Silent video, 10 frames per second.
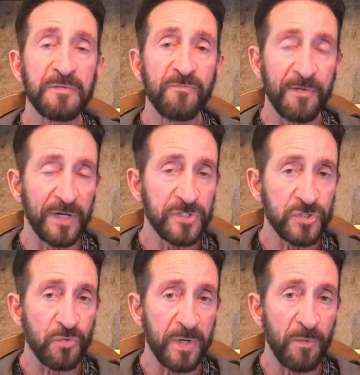
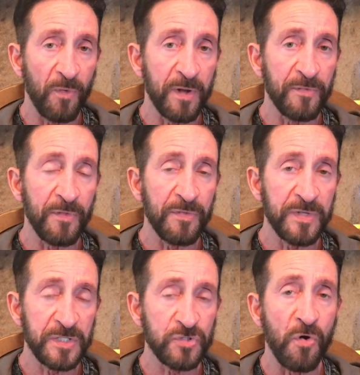Revelation 21,
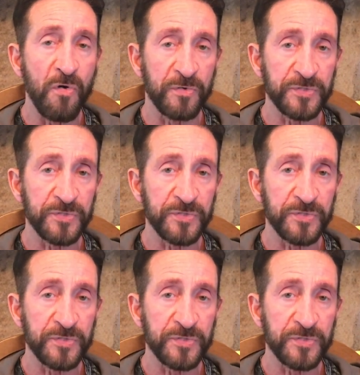the eternal